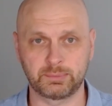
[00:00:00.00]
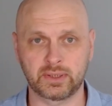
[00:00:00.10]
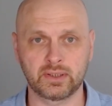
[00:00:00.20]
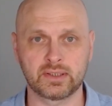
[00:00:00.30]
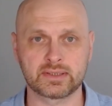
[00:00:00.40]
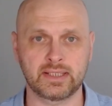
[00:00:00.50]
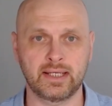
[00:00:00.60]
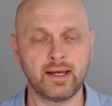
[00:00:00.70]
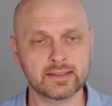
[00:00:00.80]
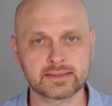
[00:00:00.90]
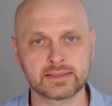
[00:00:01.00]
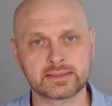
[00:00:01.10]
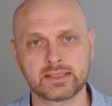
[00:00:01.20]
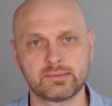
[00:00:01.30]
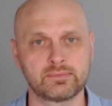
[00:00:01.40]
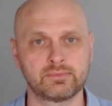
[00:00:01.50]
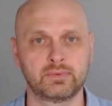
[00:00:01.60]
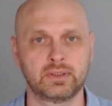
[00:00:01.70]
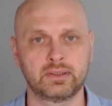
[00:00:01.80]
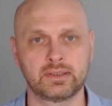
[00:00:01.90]
because
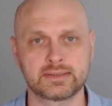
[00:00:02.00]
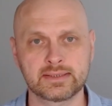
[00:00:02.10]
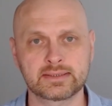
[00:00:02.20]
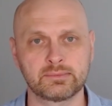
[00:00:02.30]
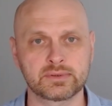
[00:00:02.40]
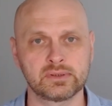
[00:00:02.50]
systems